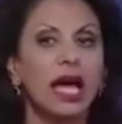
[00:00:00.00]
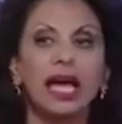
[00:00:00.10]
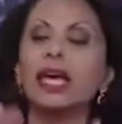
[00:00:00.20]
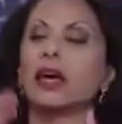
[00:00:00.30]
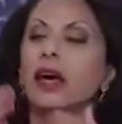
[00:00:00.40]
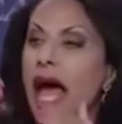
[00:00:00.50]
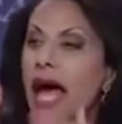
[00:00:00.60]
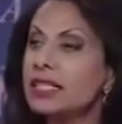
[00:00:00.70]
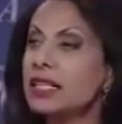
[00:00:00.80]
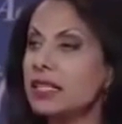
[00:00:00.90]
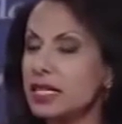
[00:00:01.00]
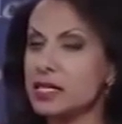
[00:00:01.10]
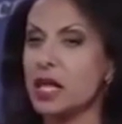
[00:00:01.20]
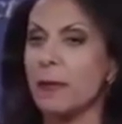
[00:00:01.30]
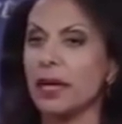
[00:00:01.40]
He ended the
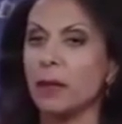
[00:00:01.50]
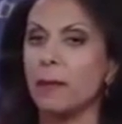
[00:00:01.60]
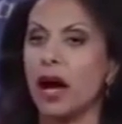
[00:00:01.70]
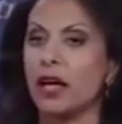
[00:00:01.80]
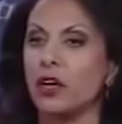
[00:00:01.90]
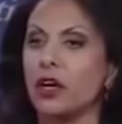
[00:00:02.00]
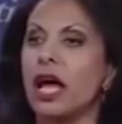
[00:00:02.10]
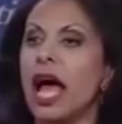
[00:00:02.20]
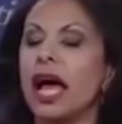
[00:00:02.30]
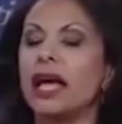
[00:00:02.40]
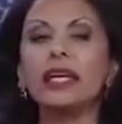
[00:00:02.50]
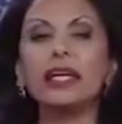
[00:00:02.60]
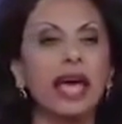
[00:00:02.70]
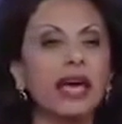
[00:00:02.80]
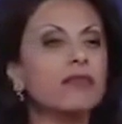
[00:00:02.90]
Islamic Empire, and he
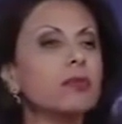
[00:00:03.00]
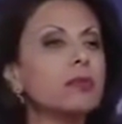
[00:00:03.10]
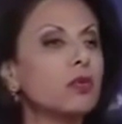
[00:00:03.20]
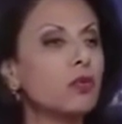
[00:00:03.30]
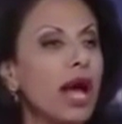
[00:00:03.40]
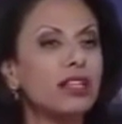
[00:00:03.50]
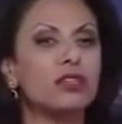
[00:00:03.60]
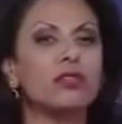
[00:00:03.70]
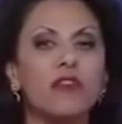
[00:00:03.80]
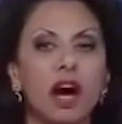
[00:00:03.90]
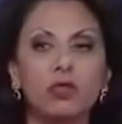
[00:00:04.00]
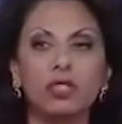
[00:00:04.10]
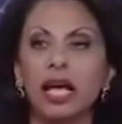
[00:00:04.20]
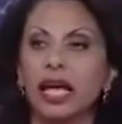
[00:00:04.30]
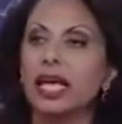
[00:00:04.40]
gave women rights to
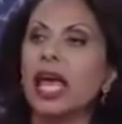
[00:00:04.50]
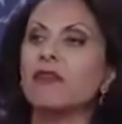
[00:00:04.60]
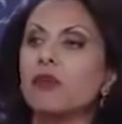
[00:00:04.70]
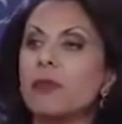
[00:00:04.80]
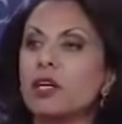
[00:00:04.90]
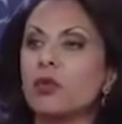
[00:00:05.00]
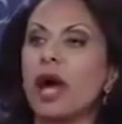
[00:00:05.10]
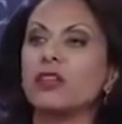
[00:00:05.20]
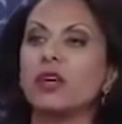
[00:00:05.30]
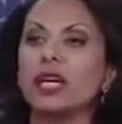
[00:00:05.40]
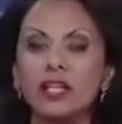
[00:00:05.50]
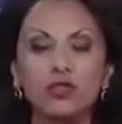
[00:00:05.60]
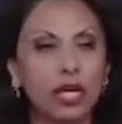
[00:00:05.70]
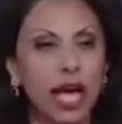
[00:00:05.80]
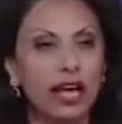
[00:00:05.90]
vote. He gave women a right to an
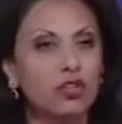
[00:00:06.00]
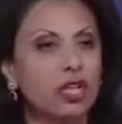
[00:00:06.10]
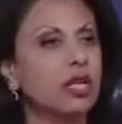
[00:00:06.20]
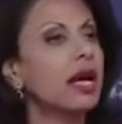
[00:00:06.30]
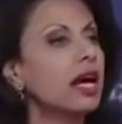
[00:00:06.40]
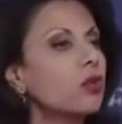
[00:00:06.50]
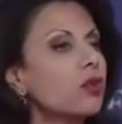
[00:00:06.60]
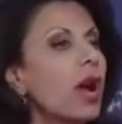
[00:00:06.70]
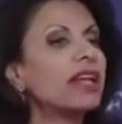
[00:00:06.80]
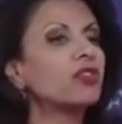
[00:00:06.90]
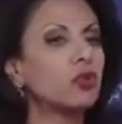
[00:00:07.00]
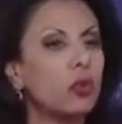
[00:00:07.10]
education, a right to